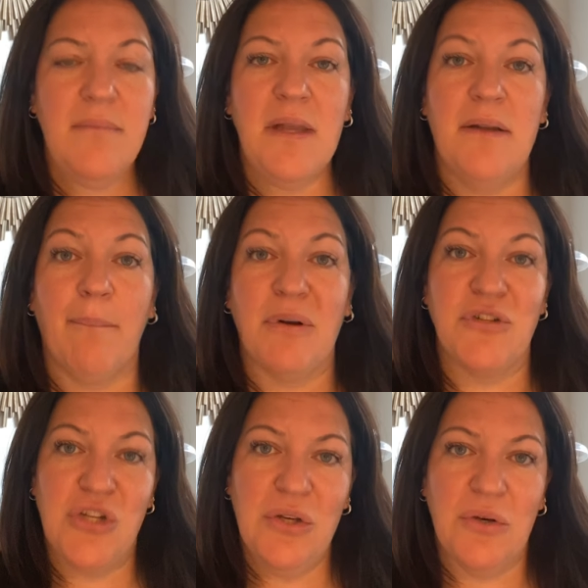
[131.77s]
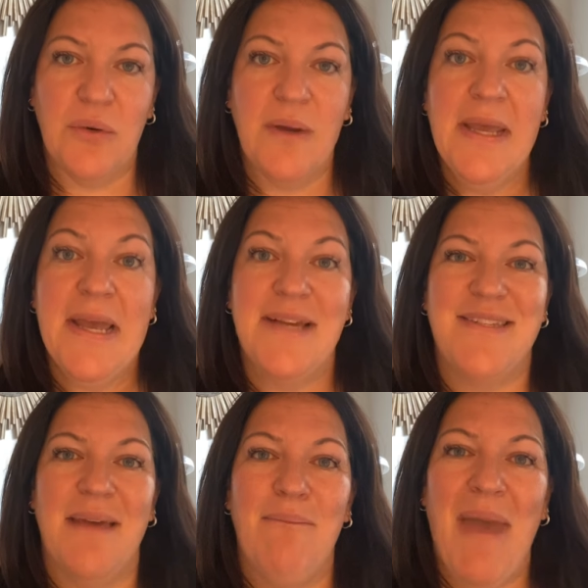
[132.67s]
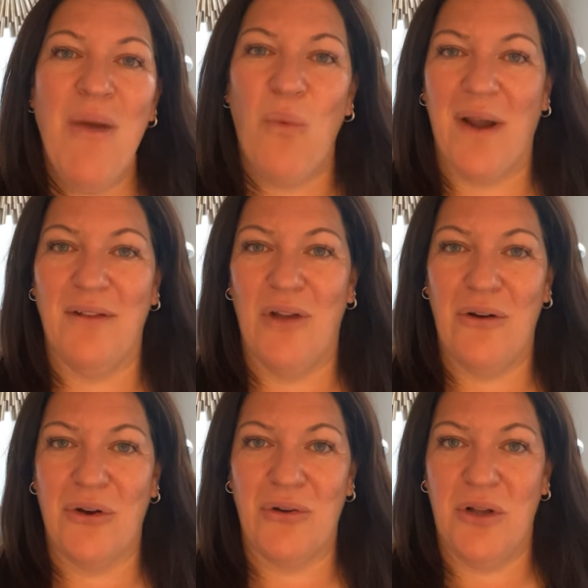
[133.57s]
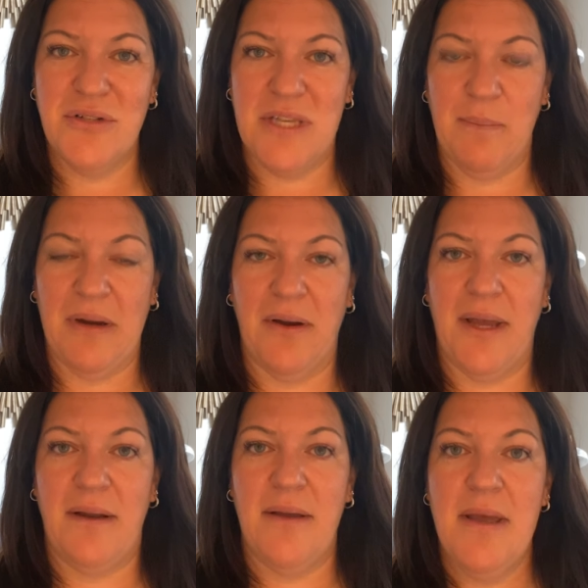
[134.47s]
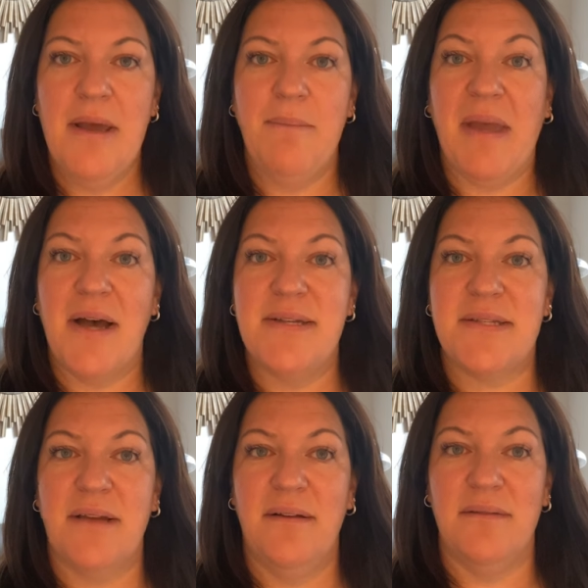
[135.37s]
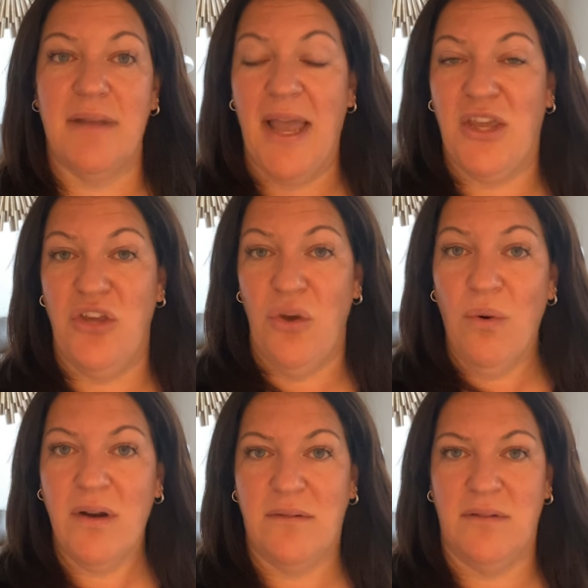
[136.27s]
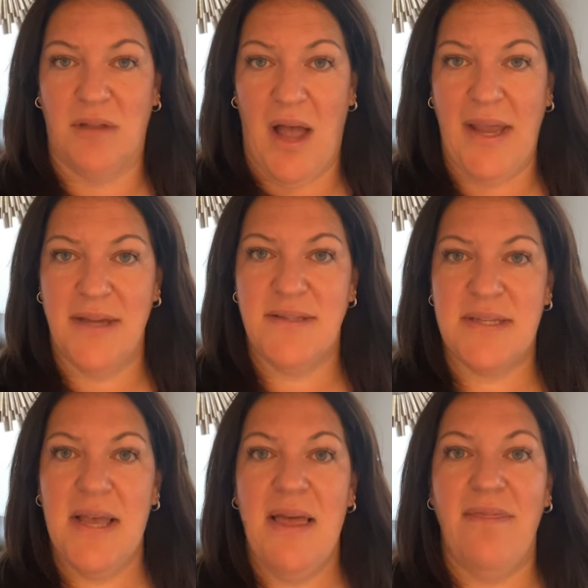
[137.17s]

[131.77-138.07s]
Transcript: Number 2 is they may want a longer closing period because, like your clients,